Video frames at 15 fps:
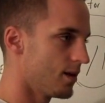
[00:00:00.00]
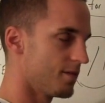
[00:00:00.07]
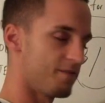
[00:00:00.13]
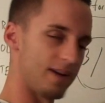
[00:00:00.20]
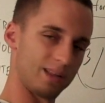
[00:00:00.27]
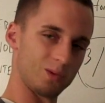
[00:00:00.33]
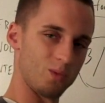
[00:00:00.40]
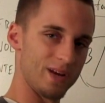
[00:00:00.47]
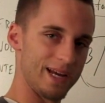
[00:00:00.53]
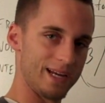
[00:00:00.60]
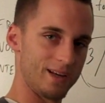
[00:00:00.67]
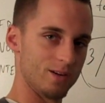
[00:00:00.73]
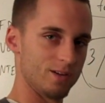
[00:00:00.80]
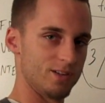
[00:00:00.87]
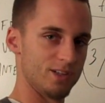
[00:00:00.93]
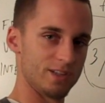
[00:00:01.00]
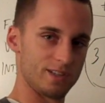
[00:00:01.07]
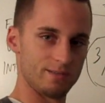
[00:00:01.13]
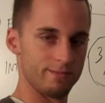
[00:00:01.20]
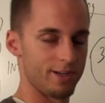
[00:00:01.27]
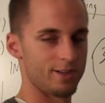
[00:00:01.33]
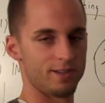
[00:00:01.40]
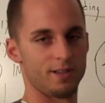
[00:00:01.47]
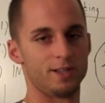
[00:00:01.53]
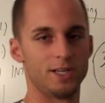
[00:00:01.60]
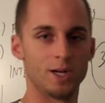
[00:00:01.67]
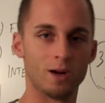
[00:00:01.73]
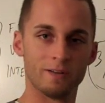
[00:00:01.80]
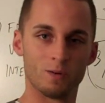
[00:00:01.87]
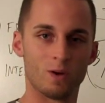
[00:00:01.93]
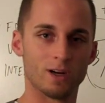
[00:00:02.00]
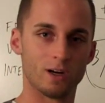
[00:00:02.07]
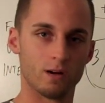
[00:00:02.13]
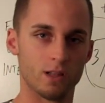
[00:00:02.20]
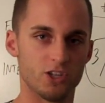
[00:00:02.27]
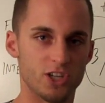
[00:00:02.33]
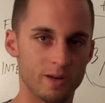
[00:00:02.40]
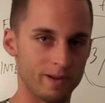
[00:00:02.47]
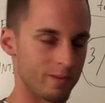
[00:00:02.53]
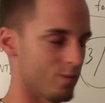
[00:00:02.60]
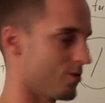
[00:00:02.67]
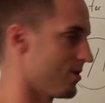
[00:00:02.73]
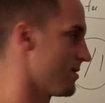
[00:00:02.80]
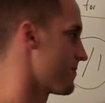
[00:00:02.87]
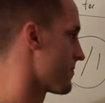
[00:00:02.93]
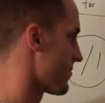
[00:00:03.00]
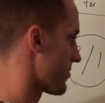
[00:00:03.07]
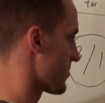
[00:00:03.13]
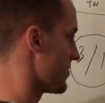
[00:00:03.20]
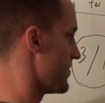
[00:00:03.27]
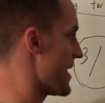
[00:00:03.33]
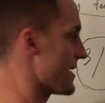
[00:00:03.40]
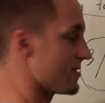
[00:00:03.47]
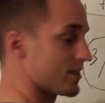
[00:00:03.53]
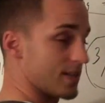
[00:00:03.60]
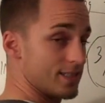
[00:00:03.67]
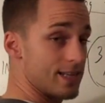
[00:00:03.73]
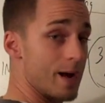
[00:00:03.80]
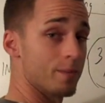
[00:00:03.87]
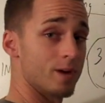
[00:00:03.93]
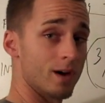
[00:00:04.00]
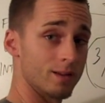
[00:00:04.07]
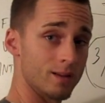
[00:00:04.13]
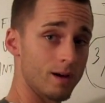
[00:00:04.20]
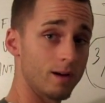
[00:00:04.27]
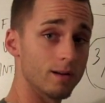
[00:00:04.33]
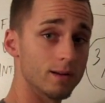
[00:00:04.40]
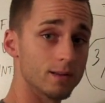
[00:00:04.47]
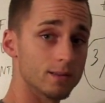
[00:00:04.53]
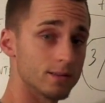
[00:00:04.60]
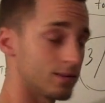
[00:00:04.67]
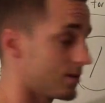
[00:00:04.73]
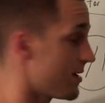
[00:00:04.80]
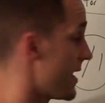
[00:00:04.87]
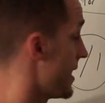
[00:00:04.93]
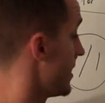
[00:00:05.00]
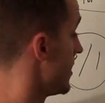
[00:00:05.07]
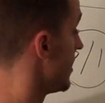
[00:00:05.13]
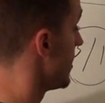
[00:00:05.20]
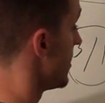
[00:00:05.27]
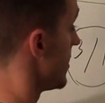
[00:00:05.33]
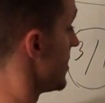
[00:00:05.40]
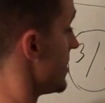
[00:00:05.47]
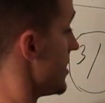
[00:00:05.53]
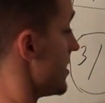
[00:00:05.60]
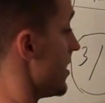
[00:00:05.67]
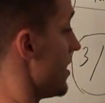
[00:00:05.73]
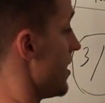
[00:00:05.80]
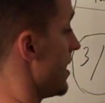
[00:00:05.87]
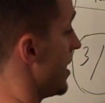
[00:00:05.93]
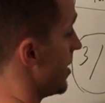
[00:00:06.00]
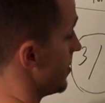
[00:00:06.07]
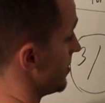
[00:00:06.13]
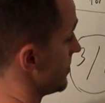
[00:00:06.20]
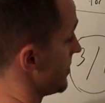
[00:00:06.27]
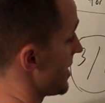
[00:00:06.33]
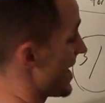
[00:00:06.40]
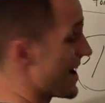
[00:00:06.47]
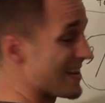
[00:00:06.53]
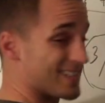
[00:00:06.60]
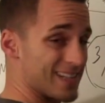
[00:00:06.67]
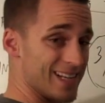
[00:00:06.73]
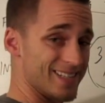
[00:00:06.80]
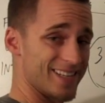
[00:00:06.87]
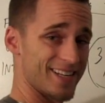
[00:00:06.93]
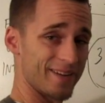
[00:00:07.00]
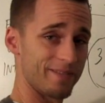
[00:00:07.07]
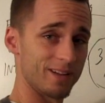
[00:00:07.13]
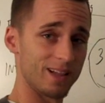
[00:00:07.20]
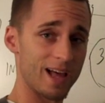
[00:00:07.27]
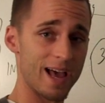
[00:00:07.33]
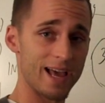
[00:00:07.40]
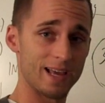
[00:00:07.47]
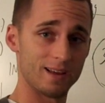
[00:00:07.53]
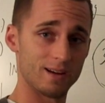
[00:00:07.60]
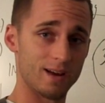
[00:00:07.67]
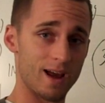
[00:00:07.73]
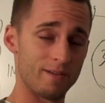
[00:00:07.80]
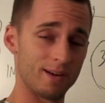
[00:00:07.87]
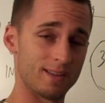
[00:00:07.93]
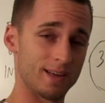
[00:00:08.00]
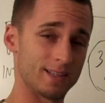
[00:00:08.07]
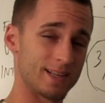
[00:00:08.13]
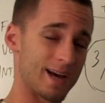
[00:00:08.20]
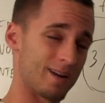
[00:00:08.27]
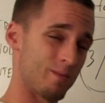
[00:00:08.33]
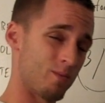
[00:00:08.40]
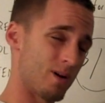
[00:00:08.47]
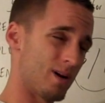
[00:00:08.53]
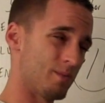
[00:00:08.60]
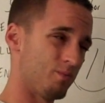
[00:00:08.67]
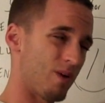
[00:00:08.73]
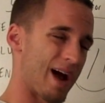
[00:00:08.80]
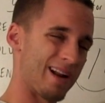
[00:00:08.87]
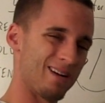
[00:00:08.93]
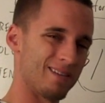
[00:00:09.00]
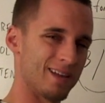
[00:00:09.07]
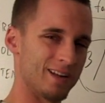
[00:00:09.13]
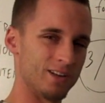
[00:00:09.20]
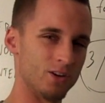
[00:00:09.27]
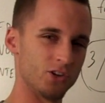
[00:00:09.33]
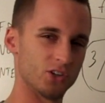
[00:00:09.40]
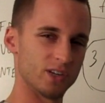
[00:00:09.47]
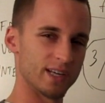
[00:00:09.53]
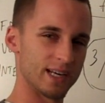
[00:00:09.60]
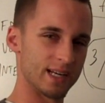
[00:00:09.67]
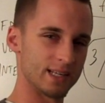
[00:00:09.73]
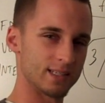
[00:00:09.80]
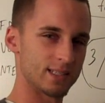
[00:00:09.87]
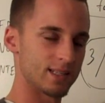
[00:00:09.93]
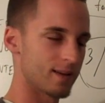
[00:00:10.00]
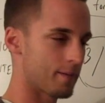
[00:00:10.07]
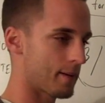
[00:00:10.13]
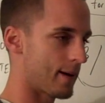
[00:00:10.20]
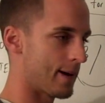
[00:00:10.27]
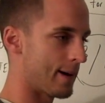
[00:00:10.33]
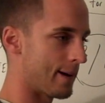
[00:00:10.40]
5th week, you don't even want to go to the gym anymore. That's a good time to unload. Okay. Eye sensitive to light, everything's kind of brighter than it usually is.